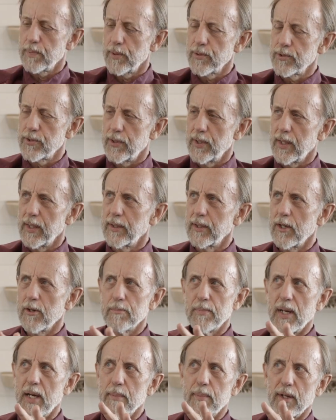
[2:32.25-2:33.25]
person in there
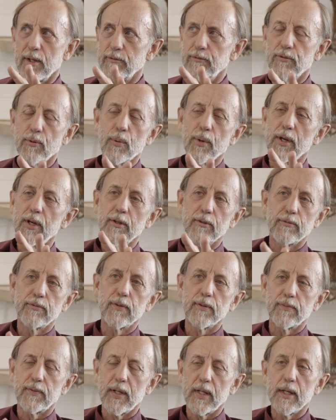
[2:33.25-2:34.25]
by about 40 to
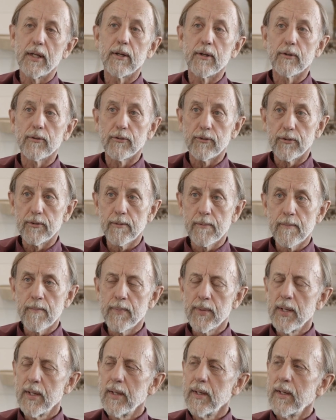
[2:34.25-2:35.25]
50 years,
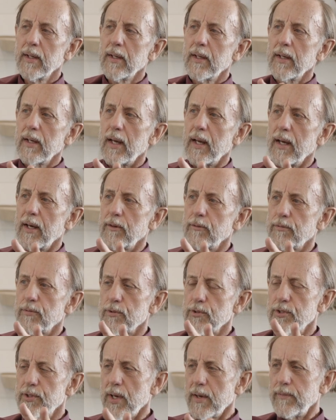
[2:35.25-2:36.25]
and
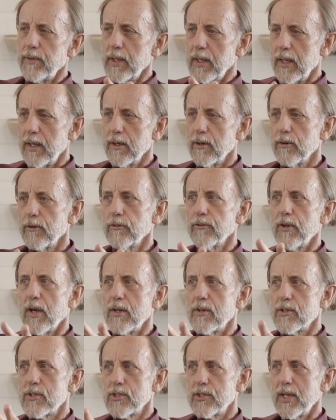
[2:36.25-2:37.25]
for 7 years
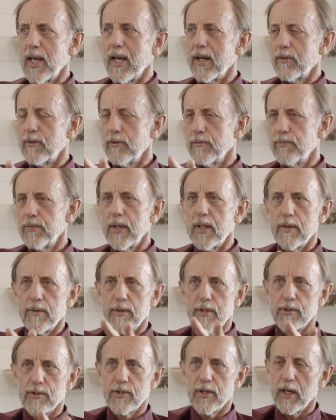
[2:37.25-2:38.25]
I just sat at the feet of
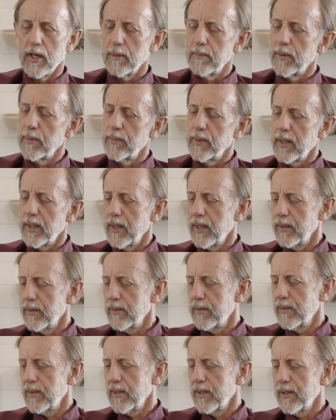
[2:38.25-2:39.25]
these gentlemen. We
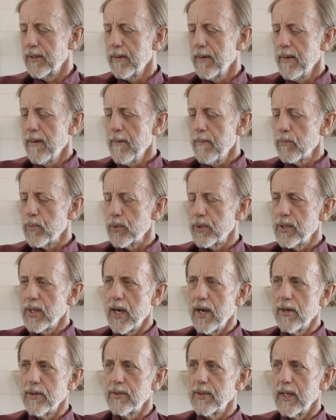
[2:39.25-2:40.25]
had the
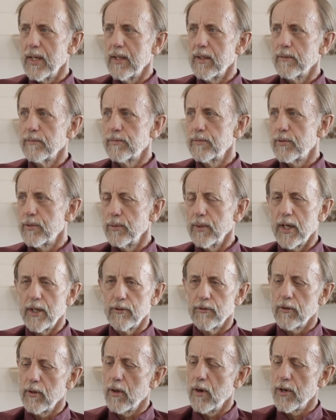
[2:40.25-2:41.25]
retired dean of
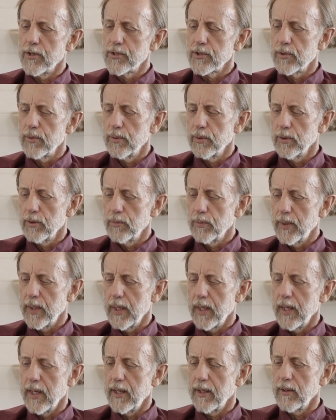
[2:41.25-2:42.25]
Tulane's Law School,
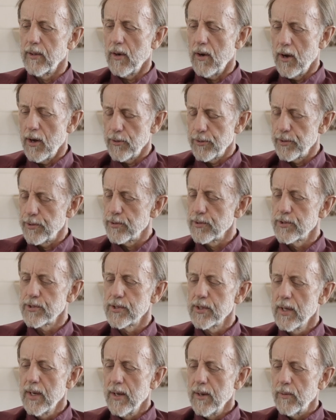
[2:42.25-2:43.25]
we had
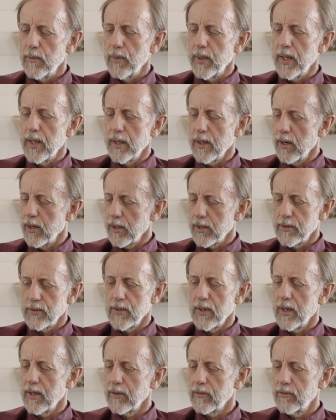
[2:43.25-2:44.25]
authors, we had
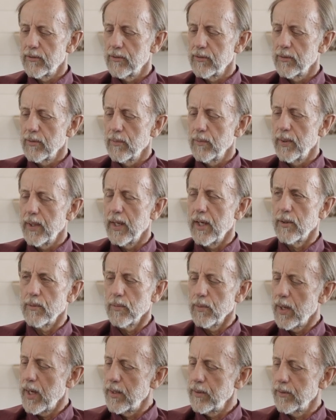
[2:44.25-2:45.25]
architects, we had
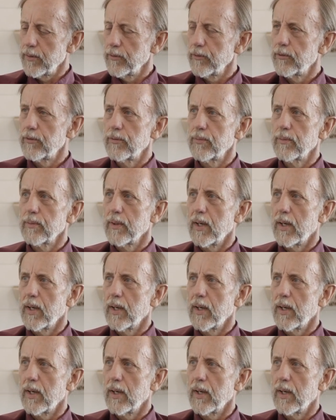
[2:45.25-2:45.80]
writers,